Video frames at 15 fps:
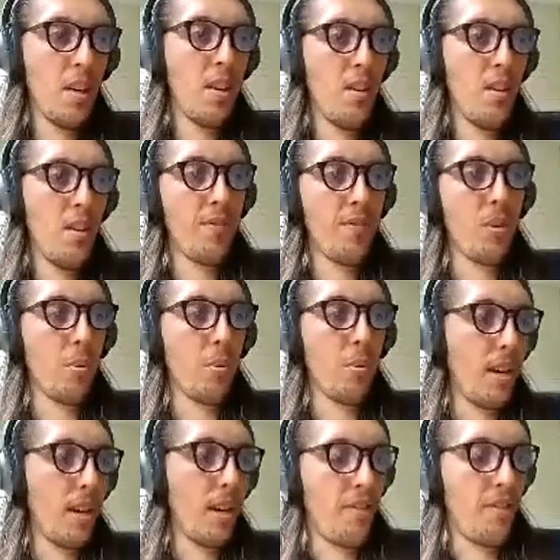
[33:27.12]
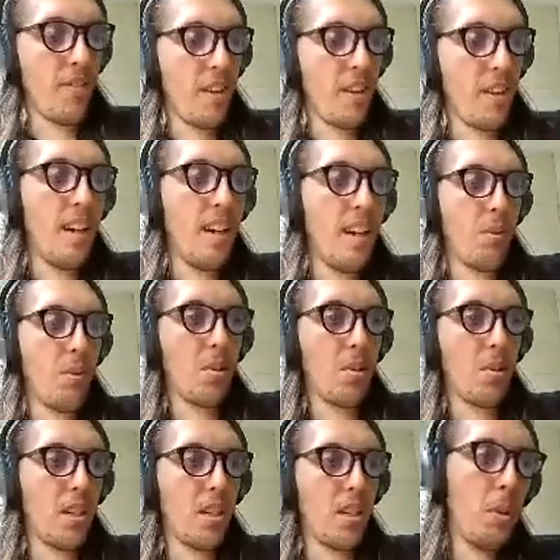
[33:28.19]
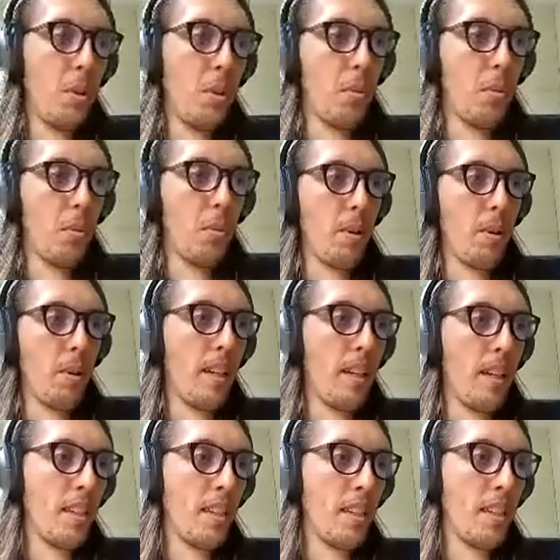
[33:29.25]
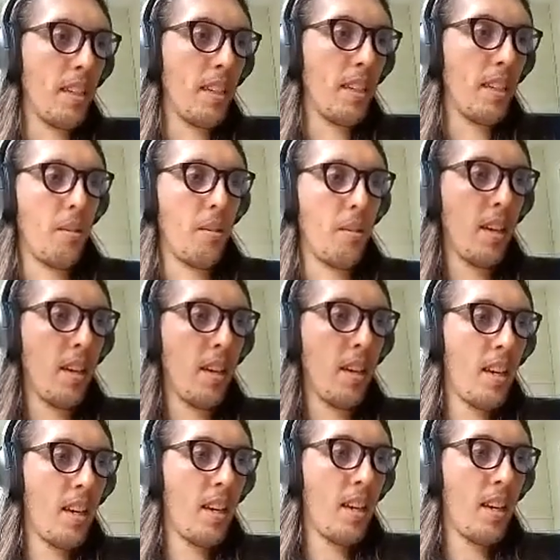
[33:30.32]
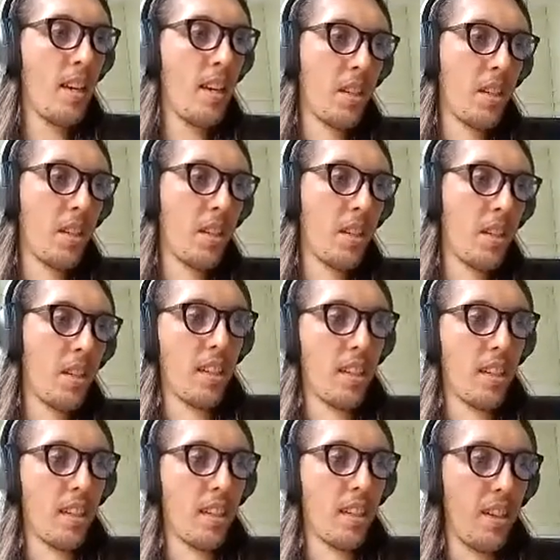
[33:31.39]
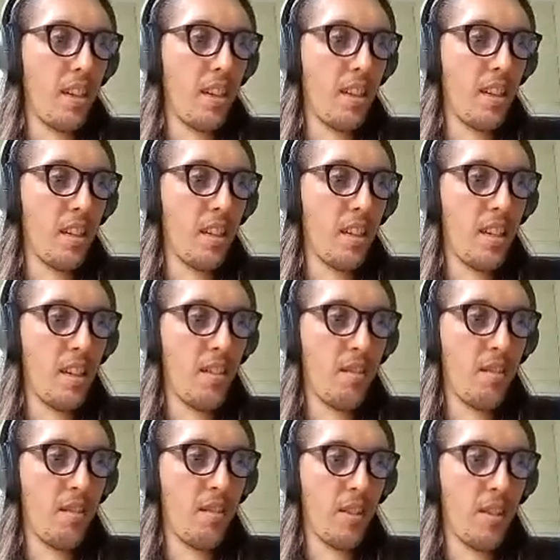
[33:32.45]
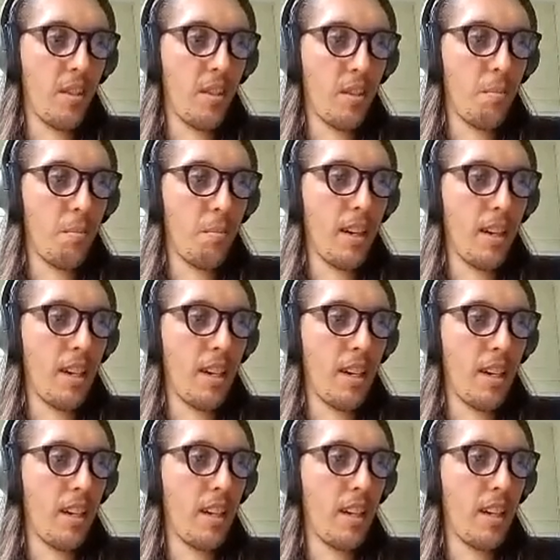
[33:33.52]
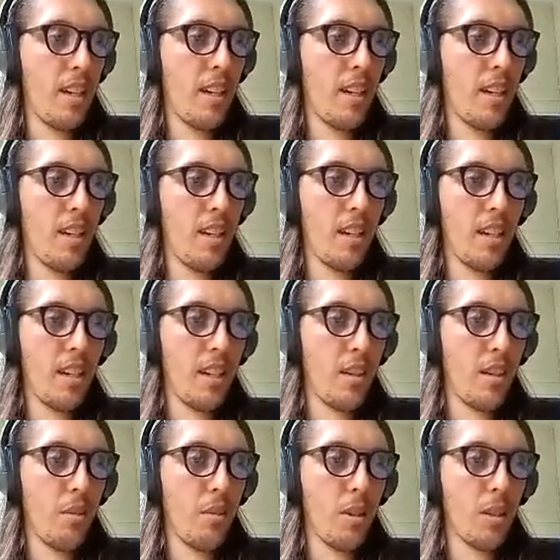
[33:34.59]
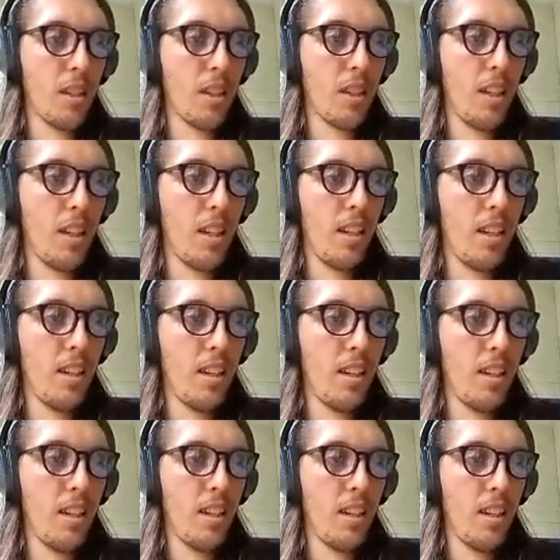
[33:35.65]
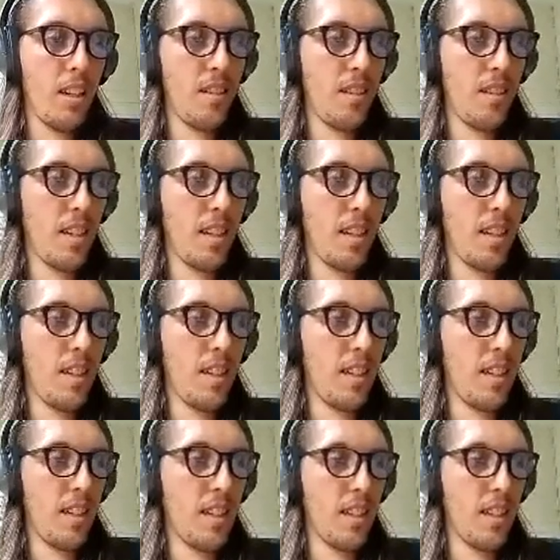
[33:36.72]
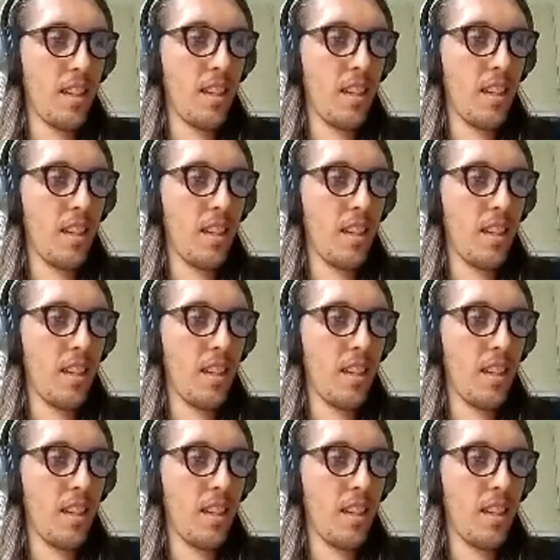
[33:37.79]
So for round 5, which was a smaller round, it looks like CLRFUND followed by Rotkey and